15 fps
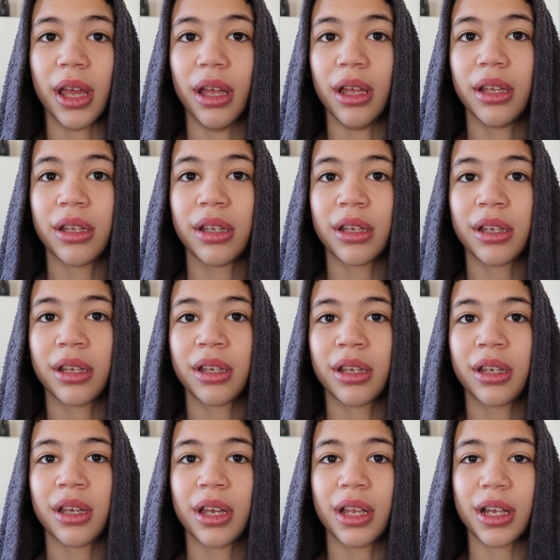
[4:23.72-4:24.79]
Yeah.
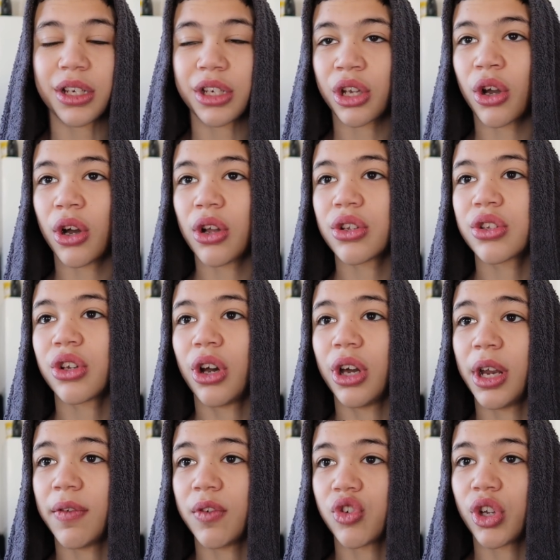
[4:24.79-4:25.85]
And she go outside
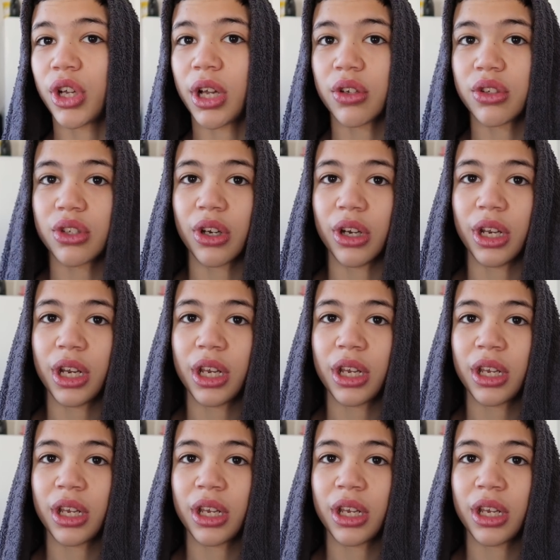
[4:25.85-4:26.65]
and have a drink outside.